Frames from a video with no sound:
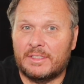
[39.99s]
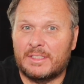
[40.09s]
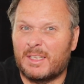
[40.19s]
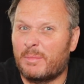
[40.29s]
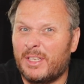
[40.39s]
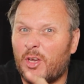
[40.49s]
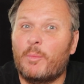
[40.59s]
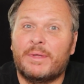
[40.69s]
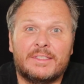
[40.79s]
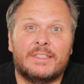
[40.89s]
somebody
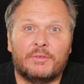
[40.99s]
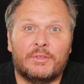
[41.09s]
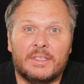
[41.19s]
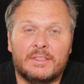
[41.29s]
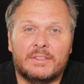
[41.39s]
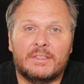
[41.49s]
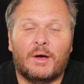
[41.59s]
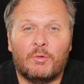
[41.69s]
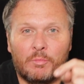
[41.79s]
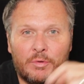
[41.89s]
commenting on this,
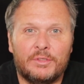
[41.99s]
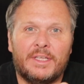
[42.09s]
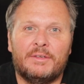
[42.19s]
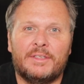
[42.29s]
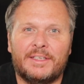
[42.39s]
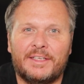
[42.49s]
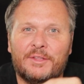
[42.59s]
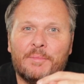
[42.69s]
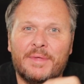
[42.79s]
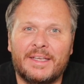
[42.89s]
I will put down here
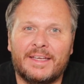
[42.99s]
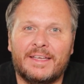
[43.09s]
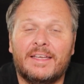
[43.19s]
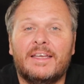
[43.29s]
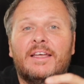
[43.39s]
the minute